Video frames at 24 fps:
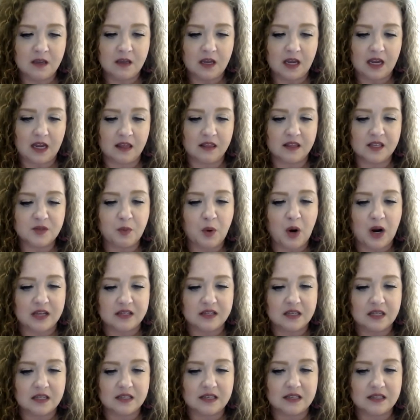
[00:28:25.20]
in this
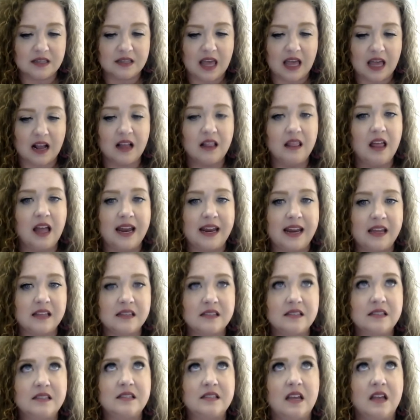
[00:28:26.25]
process is that
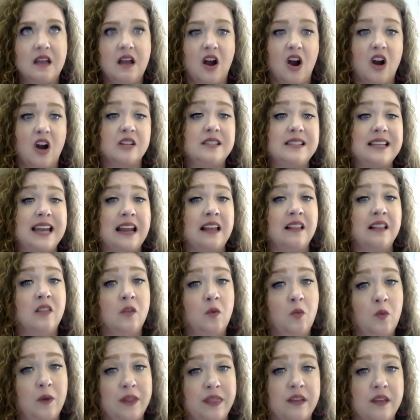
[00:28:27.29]
clients are staying
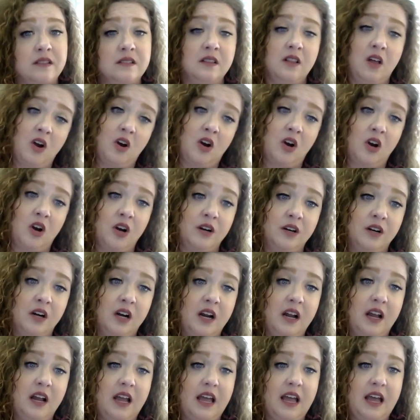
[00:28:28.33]
with us longer.
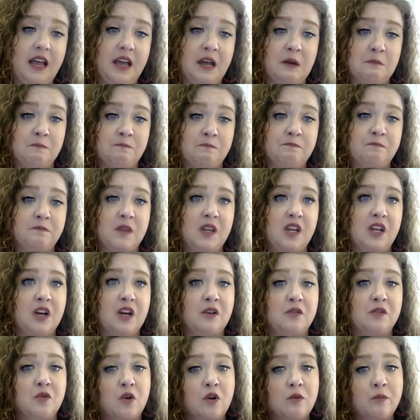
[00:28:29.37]

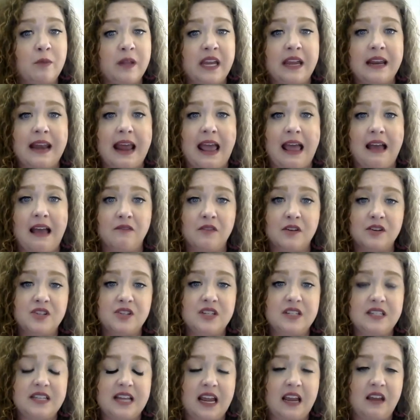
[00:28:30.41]
Normally an average
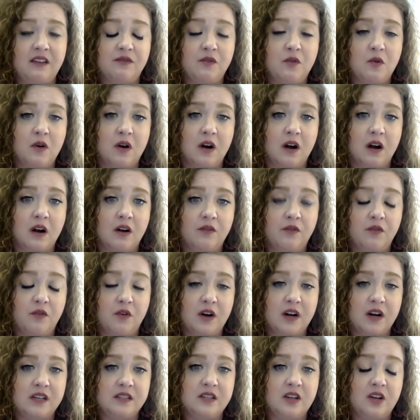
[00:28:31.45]
stay for
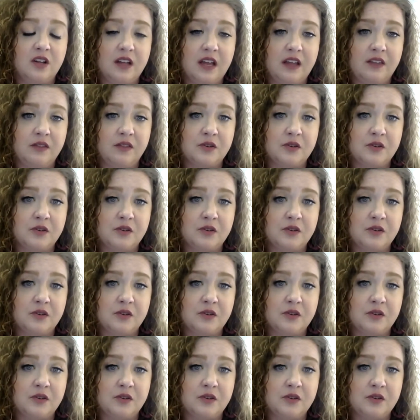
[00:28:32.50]
an adult and their